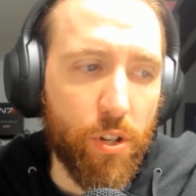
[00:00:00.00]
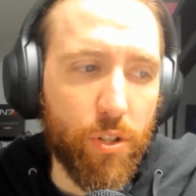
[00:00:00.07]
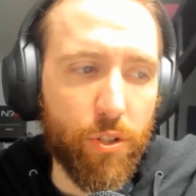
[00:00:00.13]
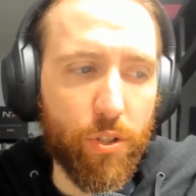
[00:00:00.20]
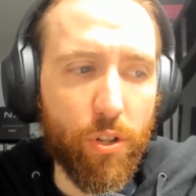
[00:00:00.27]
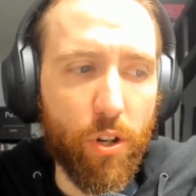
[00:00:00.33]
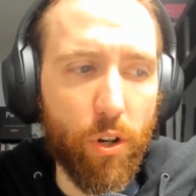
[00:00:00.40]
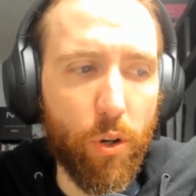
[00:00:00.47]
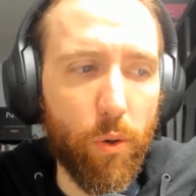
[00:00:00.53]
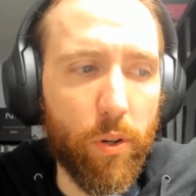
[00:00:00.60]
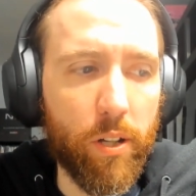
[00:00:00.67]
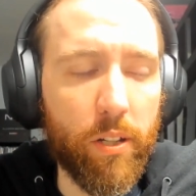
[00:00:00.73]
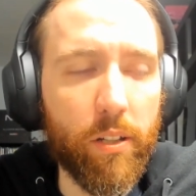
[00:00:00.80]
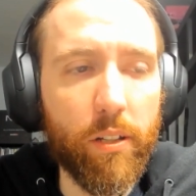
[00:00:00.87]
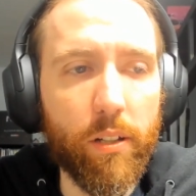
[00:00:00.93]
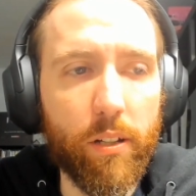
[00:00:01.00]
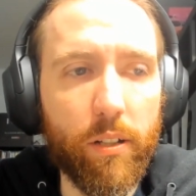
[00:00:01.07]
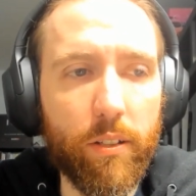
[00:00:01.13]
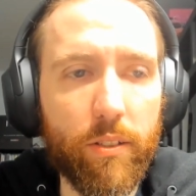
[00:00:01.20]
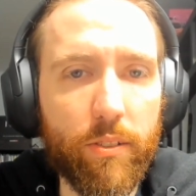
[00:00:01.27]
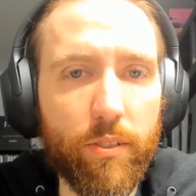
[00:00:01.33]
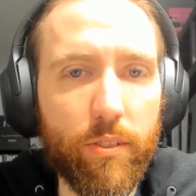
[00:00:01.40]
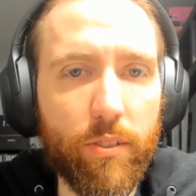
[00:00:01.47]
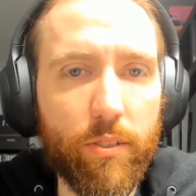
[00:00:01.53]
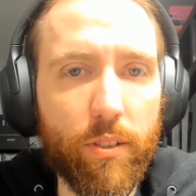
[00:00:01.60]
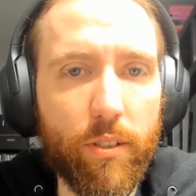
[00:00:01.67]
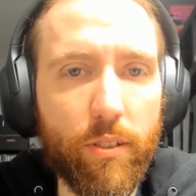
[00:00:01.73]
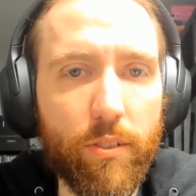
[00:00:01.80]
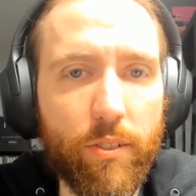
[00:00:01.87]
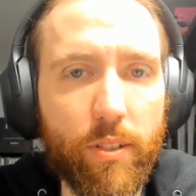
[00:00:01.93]
So,
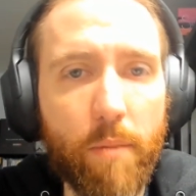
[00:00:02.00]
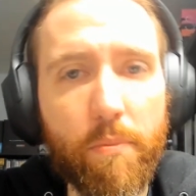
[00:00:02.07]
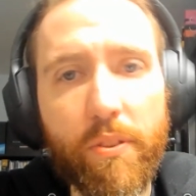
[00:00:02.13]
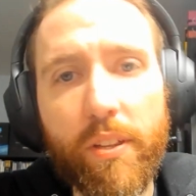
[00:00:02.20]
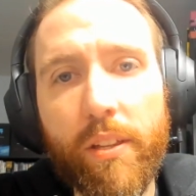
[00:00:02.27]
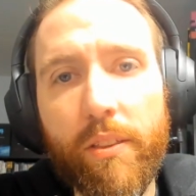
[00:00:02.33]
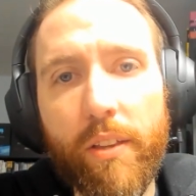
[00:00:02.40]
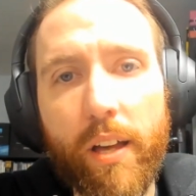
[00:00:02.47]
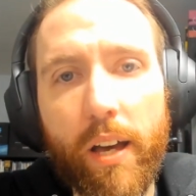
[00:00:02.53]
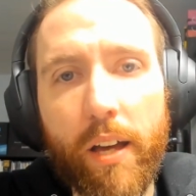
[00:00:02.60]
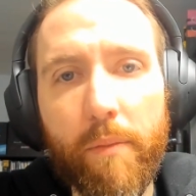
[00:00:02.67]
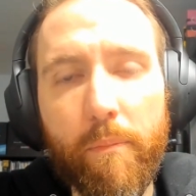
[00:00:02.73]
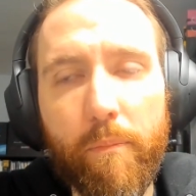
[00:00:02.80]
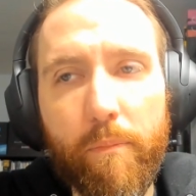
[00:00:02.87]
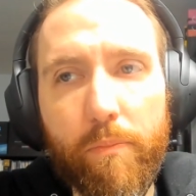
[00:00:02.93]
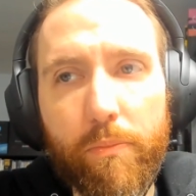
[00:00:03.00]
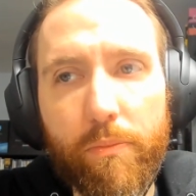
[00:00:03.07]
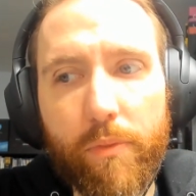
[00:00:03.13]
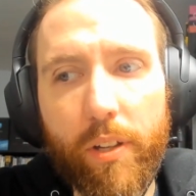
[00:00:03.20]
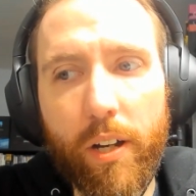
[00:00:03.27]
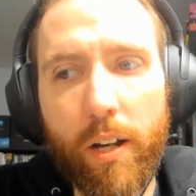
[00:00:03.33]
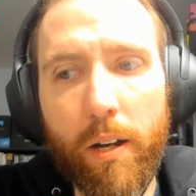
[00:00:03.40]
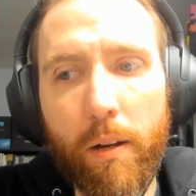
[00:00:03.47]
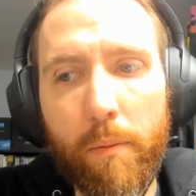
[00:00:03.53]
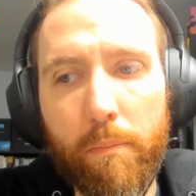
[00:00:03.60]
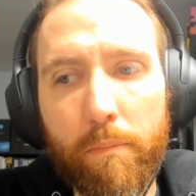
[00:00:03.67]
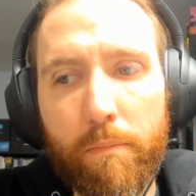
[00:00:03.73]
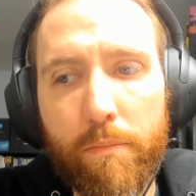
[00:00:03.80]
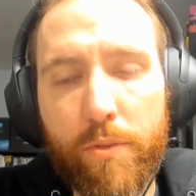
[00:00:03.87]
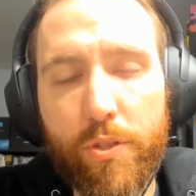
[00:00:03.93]
something that
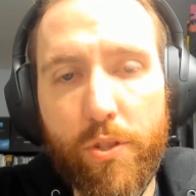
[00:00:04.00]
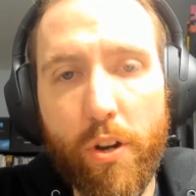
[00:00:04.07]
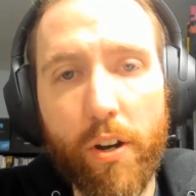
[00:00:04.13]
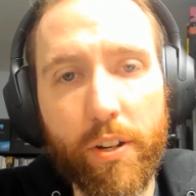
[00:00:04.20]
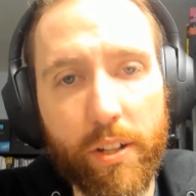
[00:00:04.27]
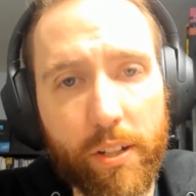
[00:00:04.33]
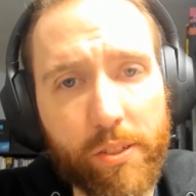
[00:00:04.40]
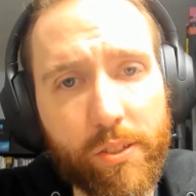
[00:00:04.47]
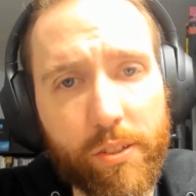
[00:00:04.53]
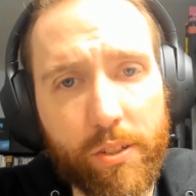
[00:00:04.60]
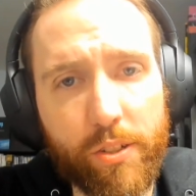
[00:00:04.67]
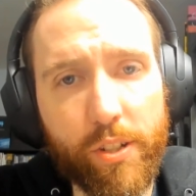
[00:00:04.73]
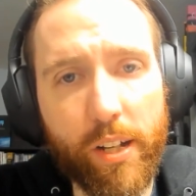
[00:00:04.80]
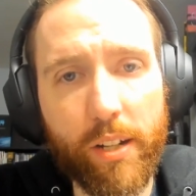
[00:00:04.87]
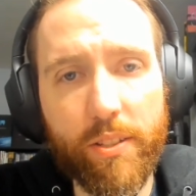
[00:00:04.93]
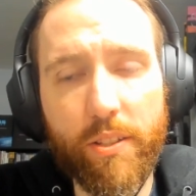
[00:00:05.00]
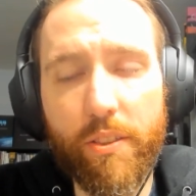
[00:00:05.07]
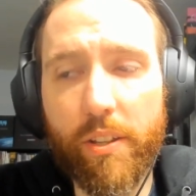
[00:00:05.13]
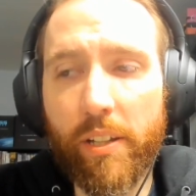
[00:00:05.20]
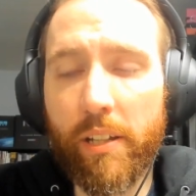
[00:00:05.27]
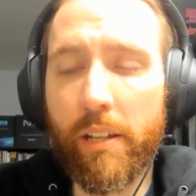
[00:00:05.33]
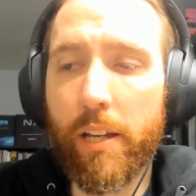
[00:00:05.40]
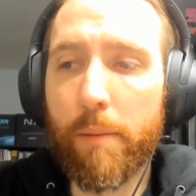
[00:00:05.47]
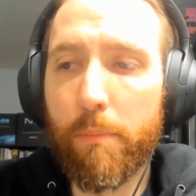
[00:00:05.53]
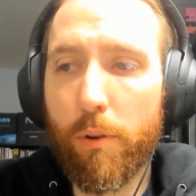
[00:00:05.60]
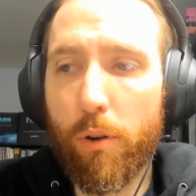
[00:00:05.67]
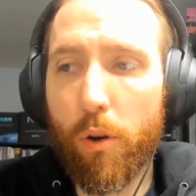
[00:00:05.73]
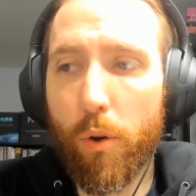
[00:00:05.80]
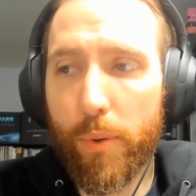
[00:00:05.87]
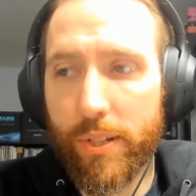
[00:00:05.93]
um, Stardust, shout out to Thinking Ape,
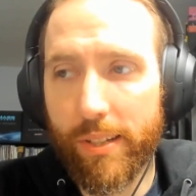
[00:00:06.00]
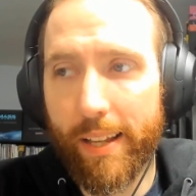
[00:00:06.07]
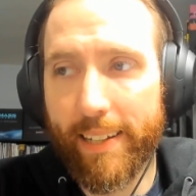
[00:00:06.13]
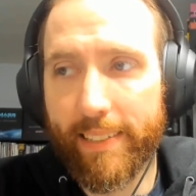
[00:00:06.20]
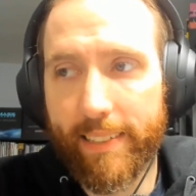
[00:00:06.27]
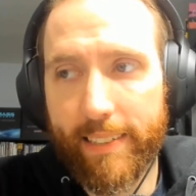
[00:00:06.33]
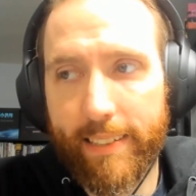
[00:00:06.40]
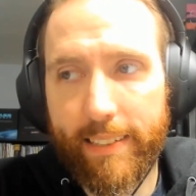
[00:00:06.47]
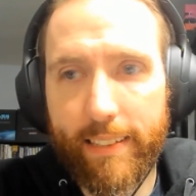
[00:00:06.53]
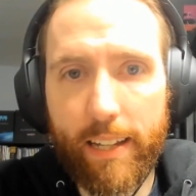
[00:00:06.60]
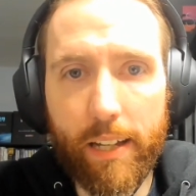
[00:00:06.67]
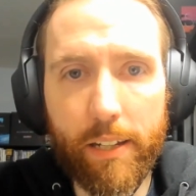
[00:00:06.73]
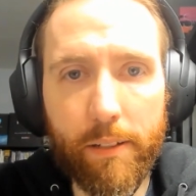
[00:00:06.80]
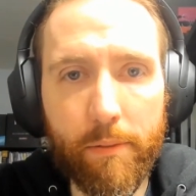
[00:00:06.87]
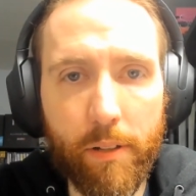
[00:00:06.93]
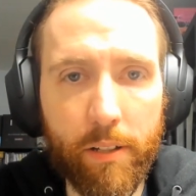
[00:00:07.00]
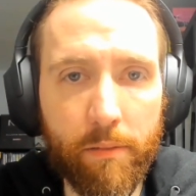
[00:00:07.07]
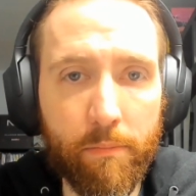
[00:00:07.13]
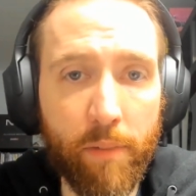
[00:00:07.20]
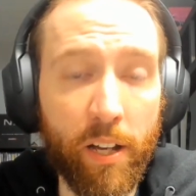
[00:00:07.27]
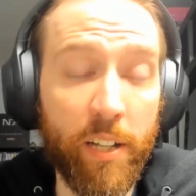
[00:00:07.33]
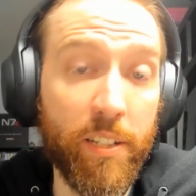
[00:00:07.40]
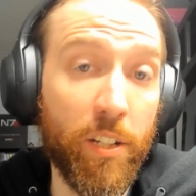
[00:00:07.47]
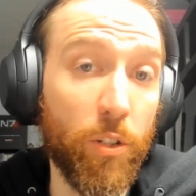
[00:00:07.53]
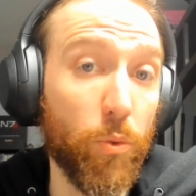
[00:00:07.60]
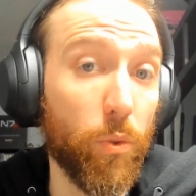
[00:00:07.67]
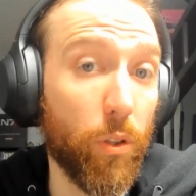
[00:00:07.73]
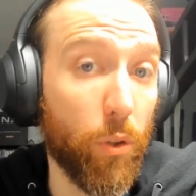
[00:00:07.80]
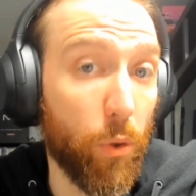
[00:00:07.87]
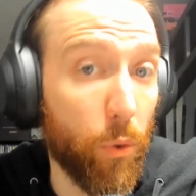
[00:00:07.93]
always likes to say, and I tend
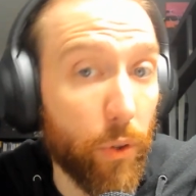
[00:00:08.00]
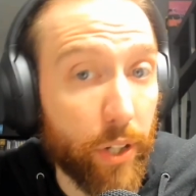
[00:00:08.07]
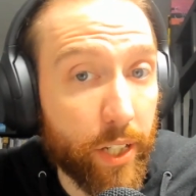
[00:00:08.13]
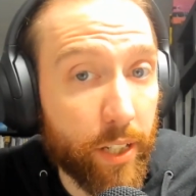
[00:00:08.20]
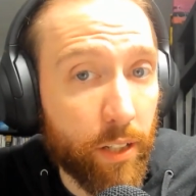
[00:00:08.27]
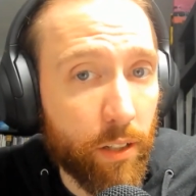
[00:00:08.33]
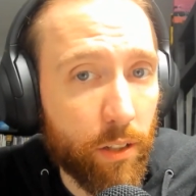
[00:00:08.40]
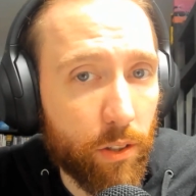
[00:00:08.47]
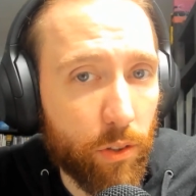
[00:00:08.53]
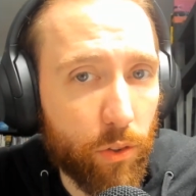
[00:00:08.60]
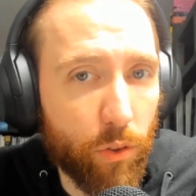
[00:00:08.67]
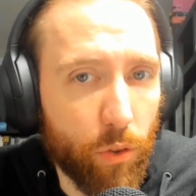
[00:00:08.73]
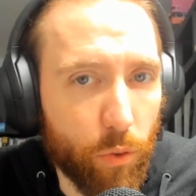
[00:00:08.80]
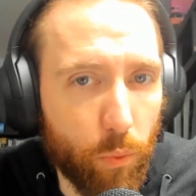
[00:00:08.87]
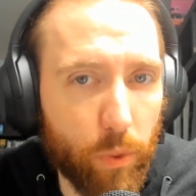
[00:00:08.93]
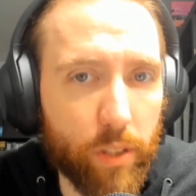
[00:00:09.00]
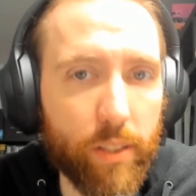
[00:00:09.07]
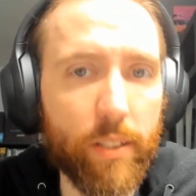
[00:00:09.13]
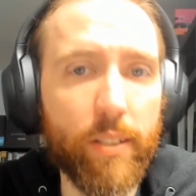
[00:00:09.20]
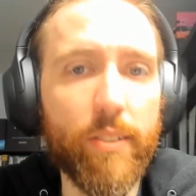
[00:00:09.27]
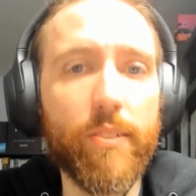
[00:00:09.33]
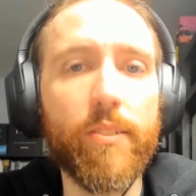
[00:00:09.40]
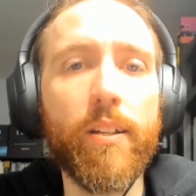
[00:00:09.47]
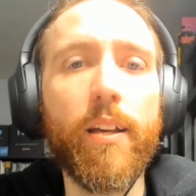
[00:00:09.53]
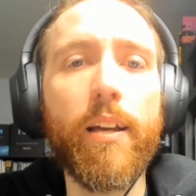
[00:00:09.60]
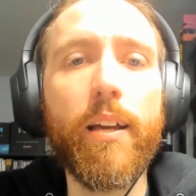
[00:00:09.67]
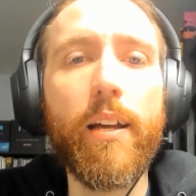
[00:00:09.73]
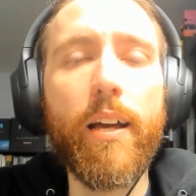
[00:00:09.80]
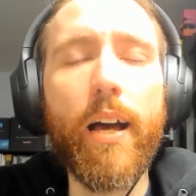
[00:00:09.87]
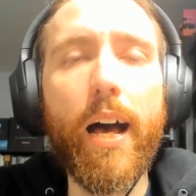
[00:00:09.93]
to agree with this
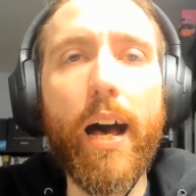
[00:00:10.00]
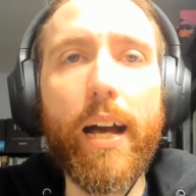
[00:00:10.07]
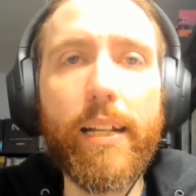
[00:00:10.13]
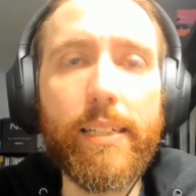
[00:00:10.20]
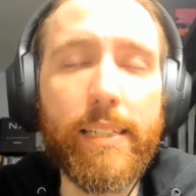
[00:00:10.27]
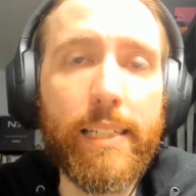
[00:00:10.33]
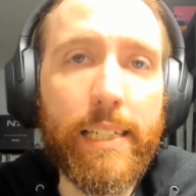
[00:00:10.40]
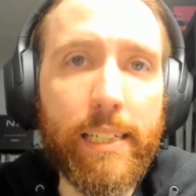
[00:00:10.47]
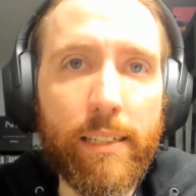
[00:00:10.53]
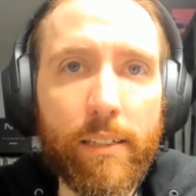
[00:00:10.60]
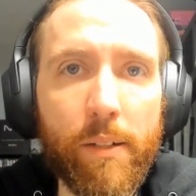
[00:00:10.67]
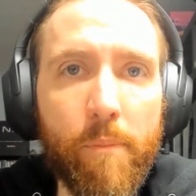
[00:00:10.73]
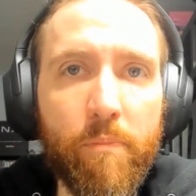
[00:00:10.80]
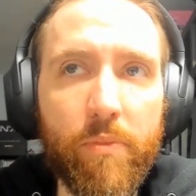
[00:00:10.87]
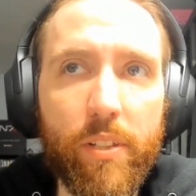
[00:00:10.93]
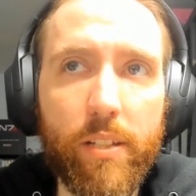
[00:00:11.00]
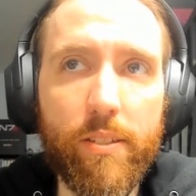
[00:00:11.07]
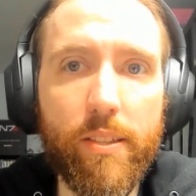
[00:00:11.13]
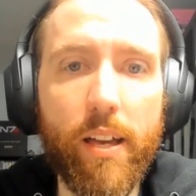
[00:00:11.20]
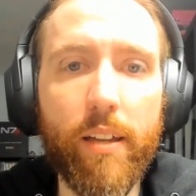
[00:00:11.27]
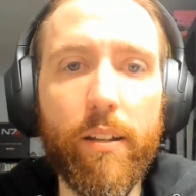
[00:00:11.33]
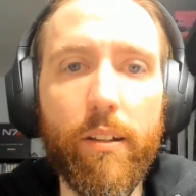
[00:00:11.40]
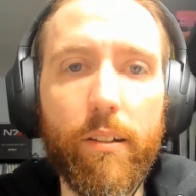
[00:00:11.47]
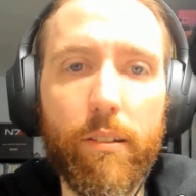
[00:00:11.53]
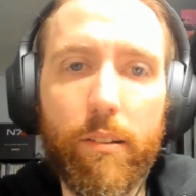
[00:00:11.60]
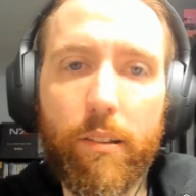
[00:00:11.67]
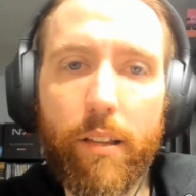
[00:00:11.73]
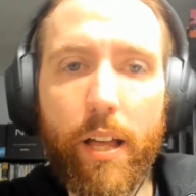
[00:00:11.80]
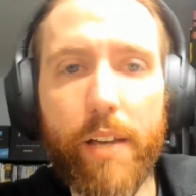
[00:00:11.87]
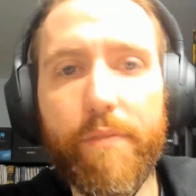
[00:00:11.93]
idea, is that
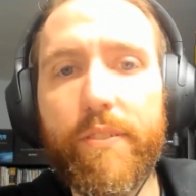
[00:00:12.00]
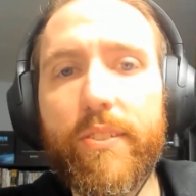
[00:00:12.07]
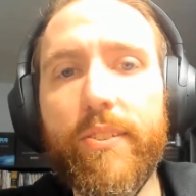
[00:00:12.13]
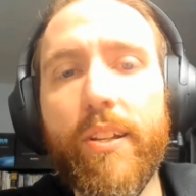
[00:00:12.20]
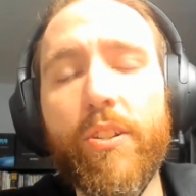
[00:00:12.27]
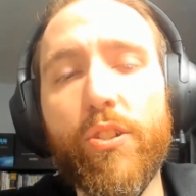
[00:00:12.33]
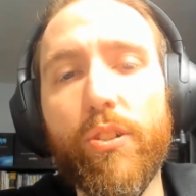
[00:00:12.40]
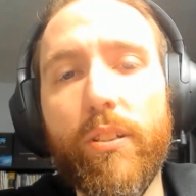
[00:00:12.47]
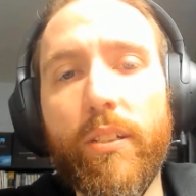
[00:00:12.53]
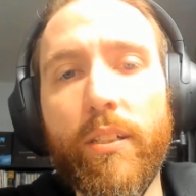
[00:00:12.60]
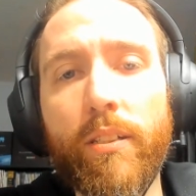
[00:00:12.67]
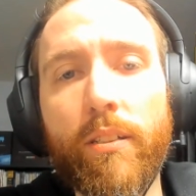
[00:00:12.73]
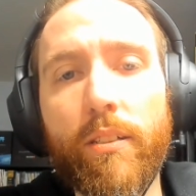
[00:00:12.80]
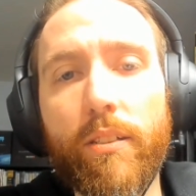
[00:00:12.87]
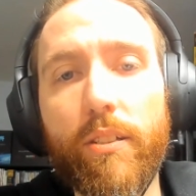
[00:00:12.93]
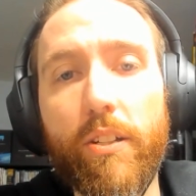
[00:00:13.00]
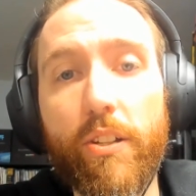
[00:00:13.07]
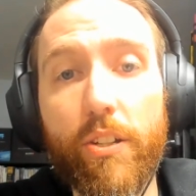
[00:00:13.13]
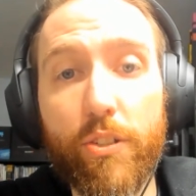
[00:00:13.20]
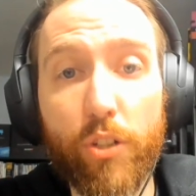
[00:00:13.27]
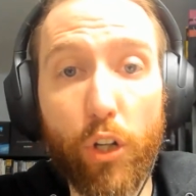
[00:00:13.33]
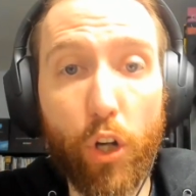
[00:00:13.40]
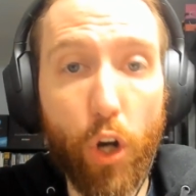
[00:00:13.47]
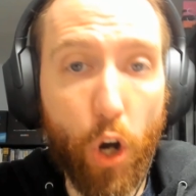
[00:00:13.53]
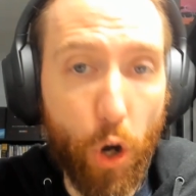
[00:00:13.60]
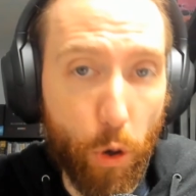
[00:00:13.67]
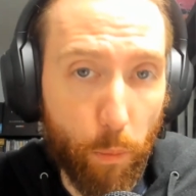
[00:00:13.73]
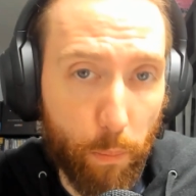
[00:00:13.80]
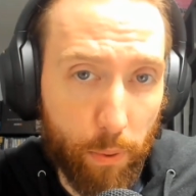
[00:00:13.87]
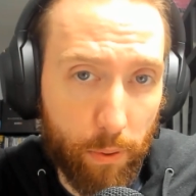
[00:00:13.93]
life essentially is a
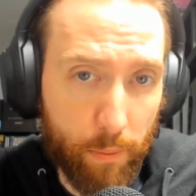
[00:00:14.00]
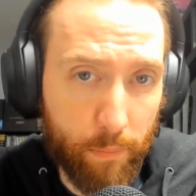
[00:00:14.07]
cope.